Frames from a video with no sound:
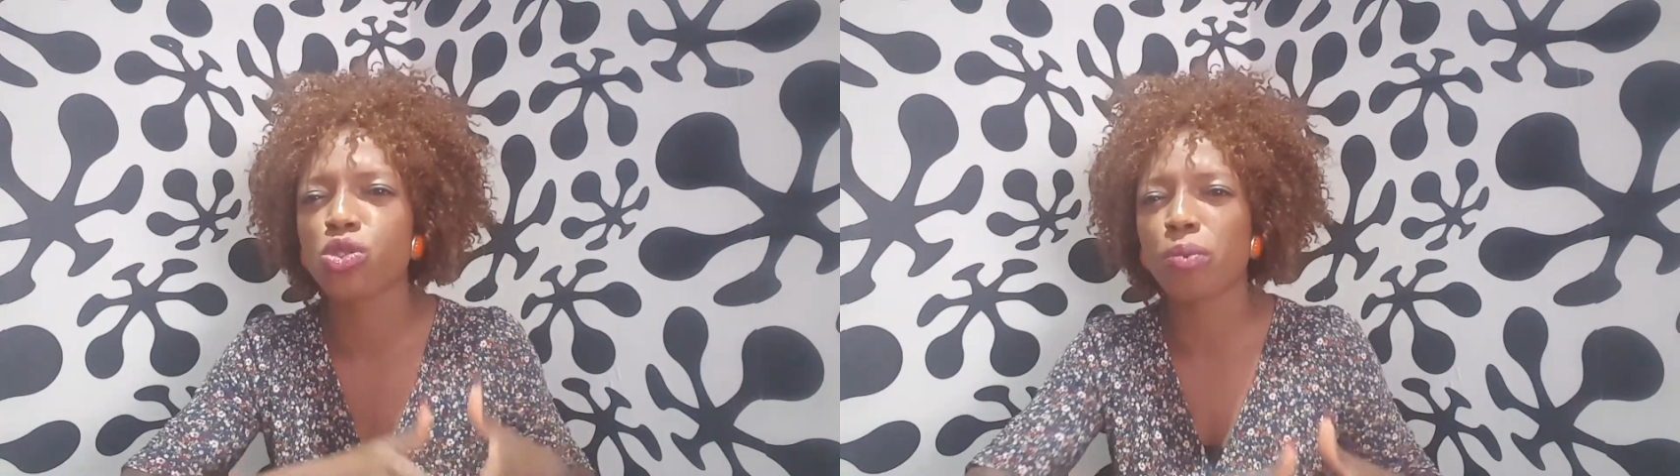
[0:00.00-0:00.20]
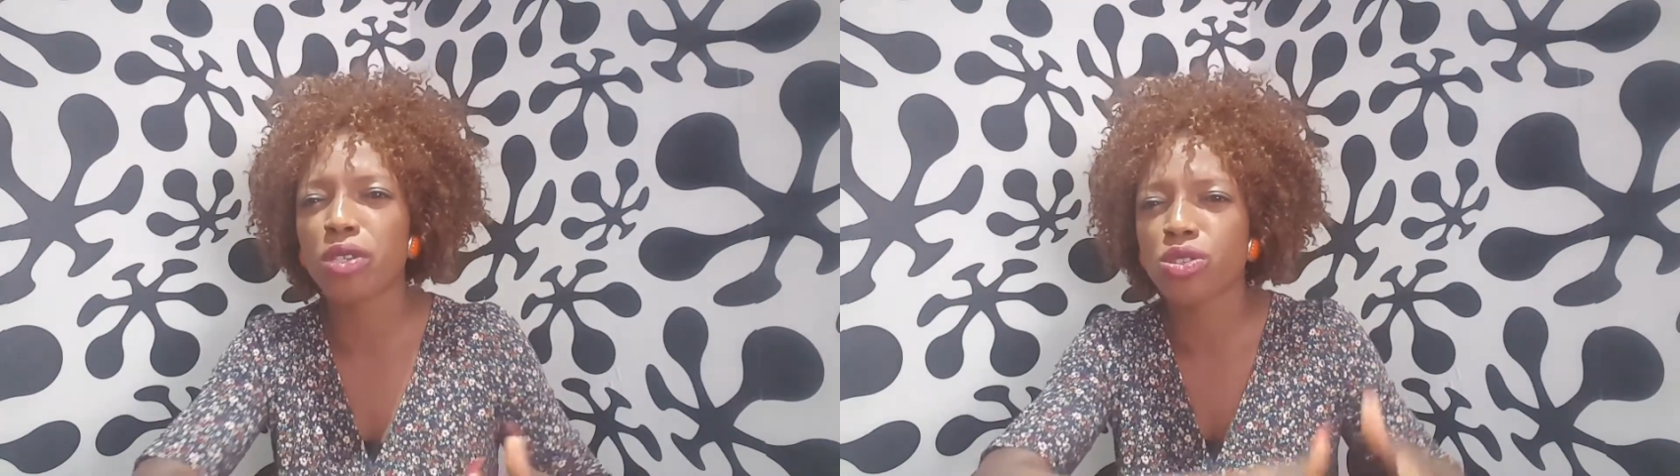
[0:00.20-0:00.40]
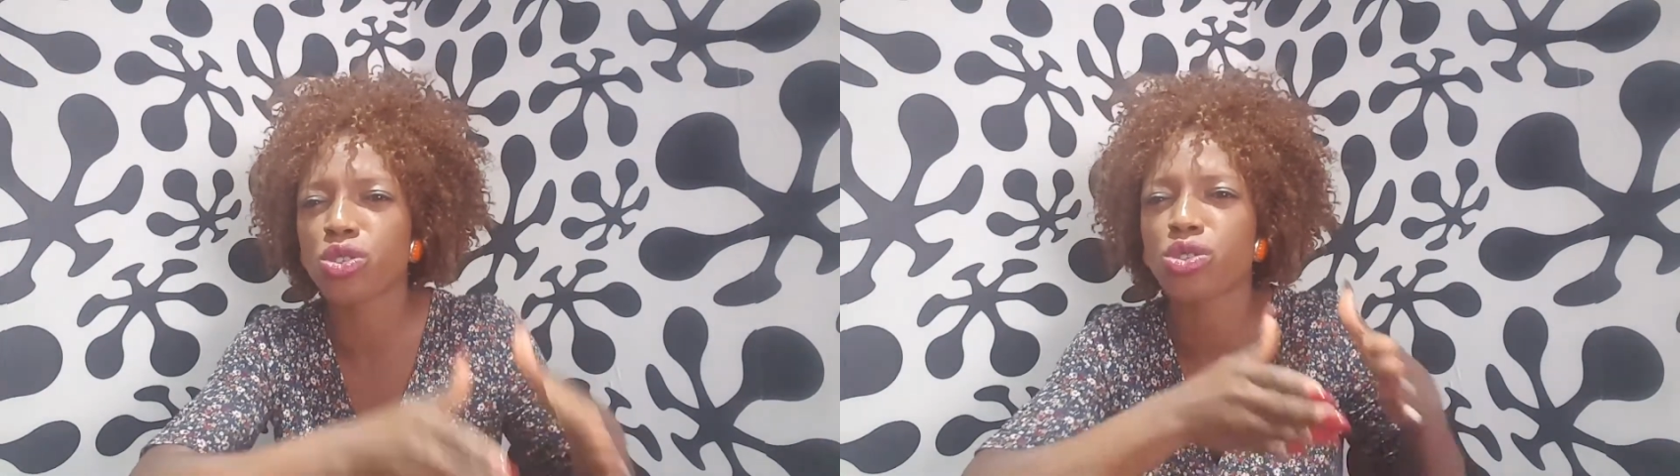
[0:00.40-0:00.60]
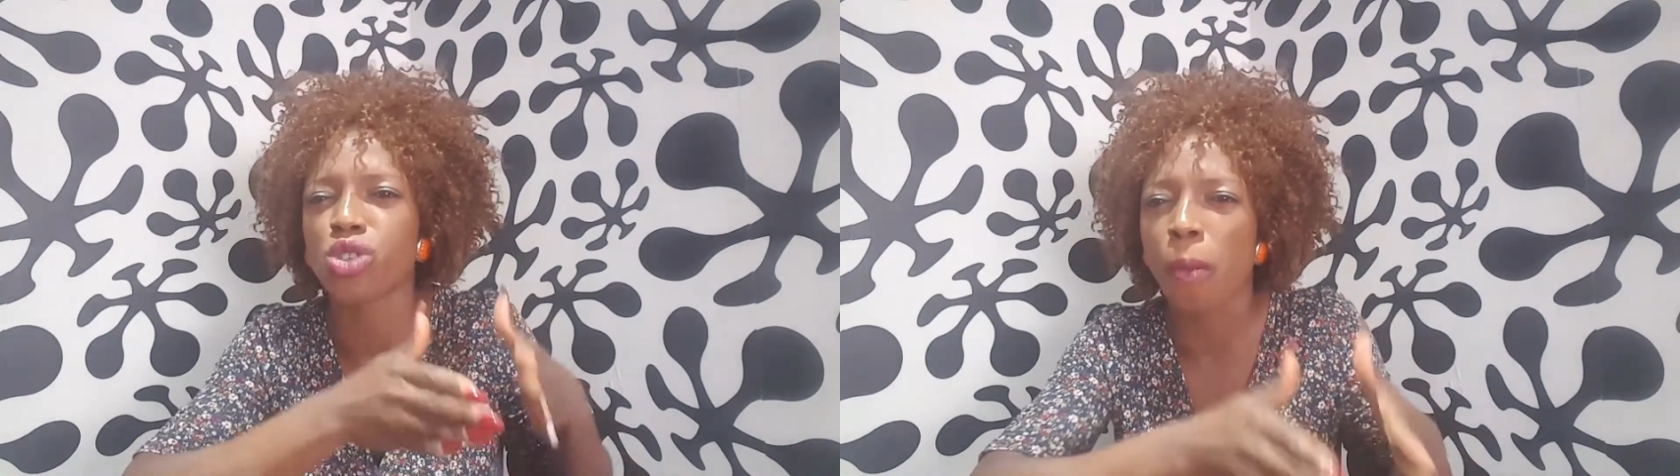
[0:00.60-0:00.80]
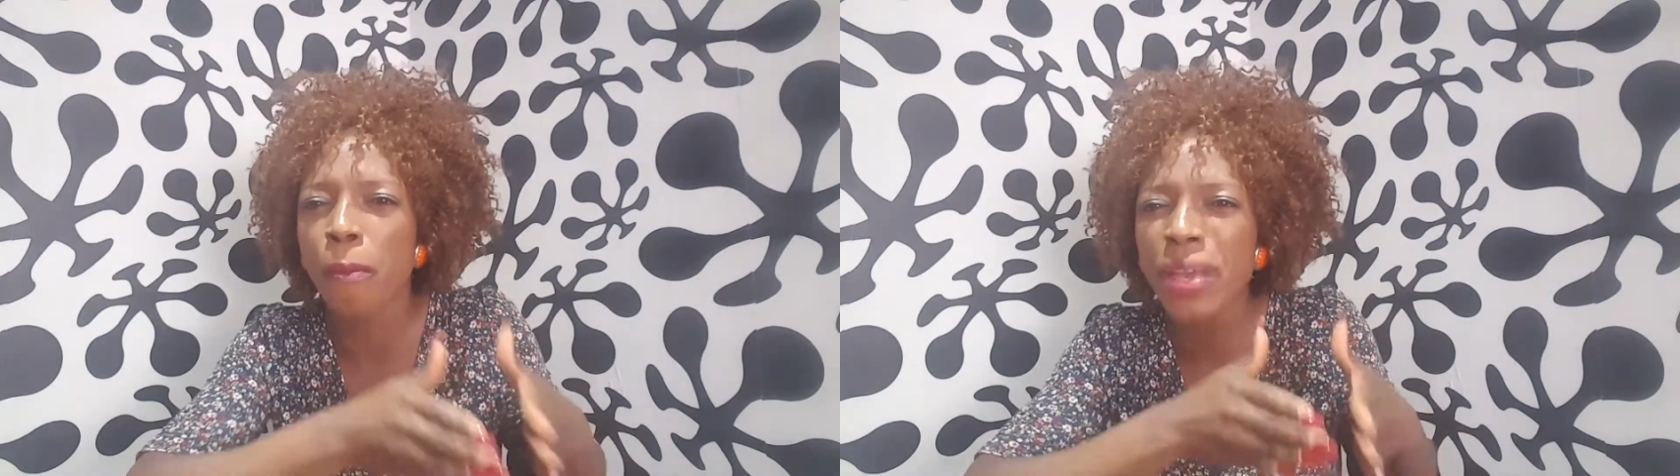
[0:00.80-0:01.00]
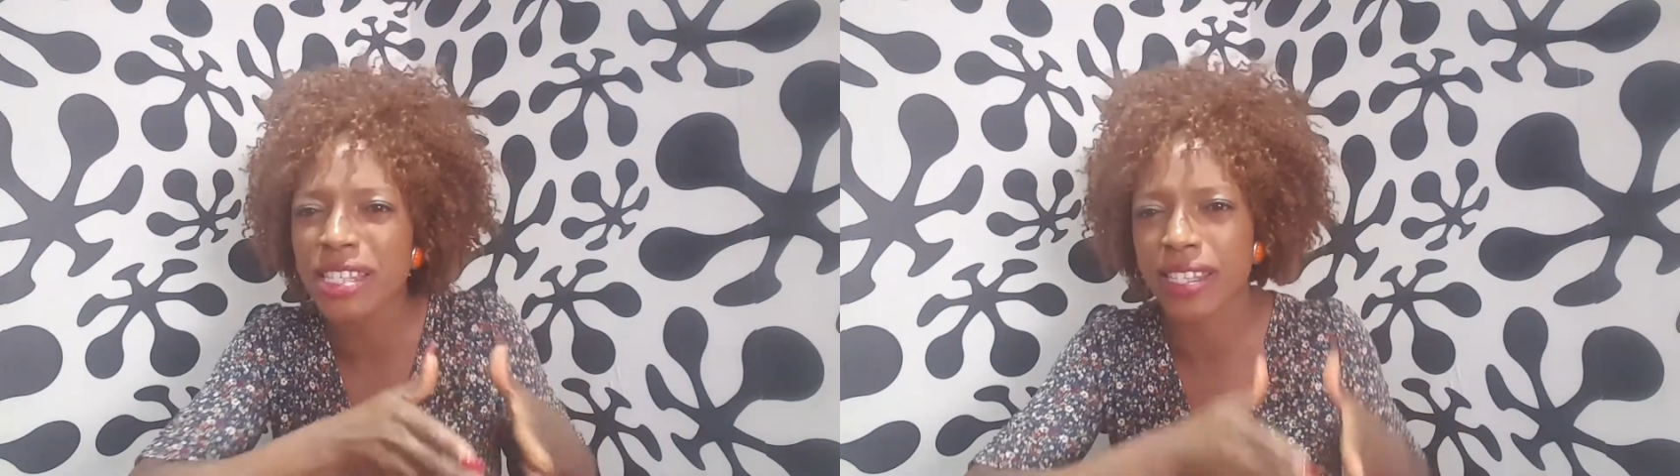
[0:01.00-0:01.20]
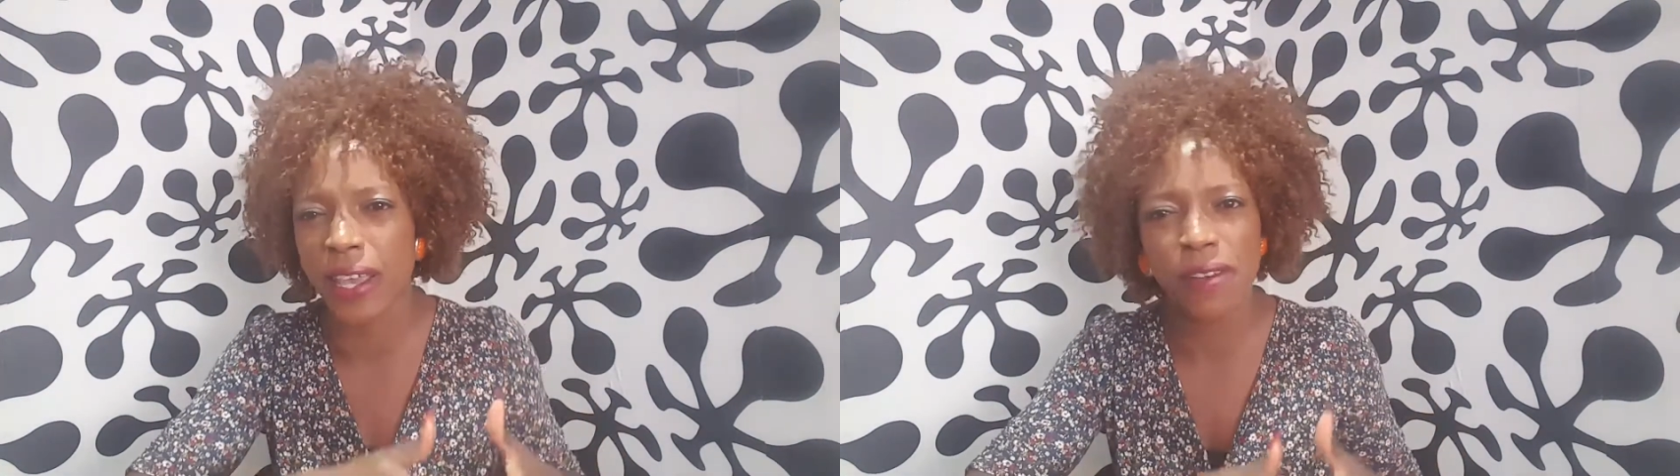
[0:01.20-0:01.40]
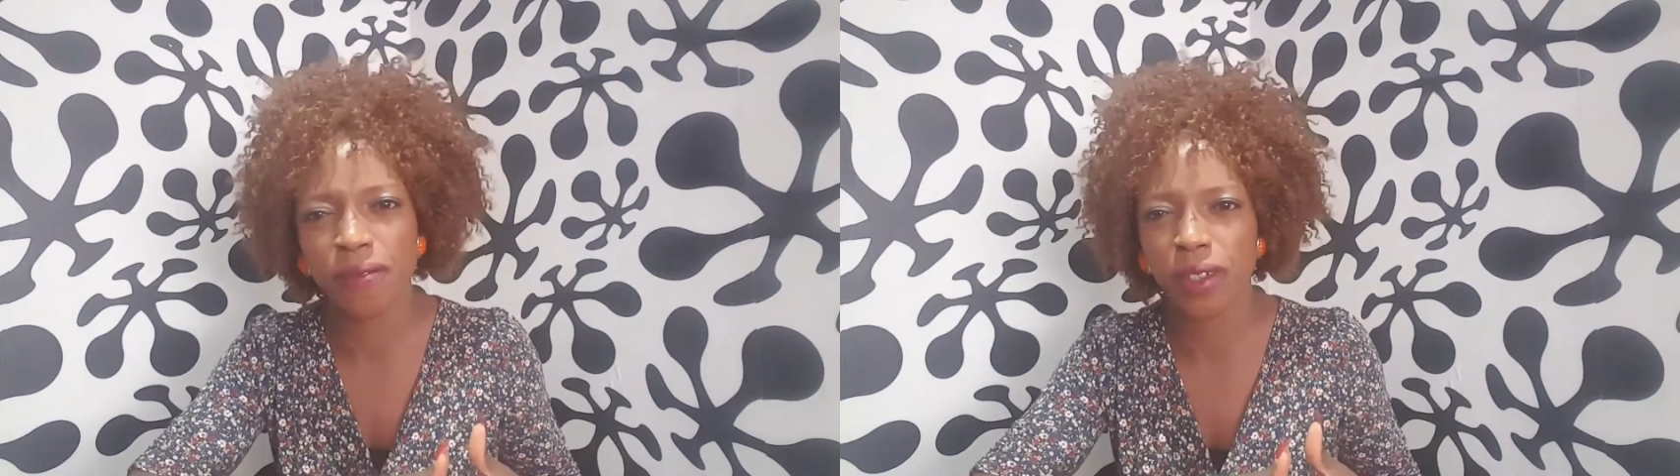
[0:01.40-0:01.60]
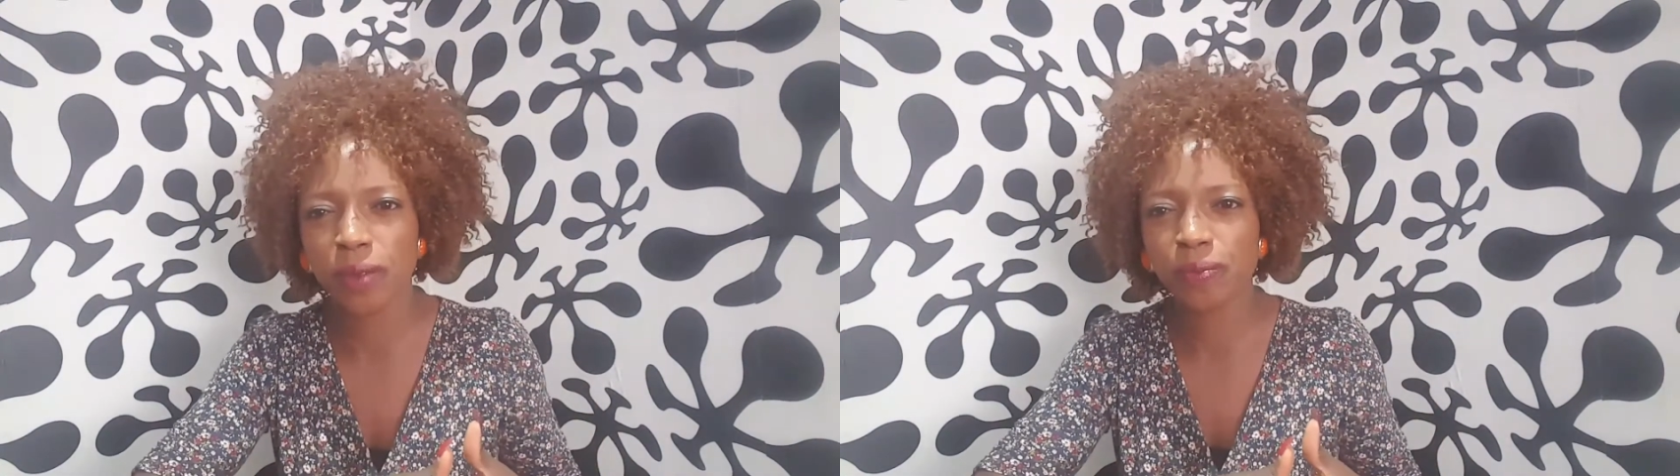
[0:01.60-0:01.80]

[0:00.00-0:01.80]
to be submissive.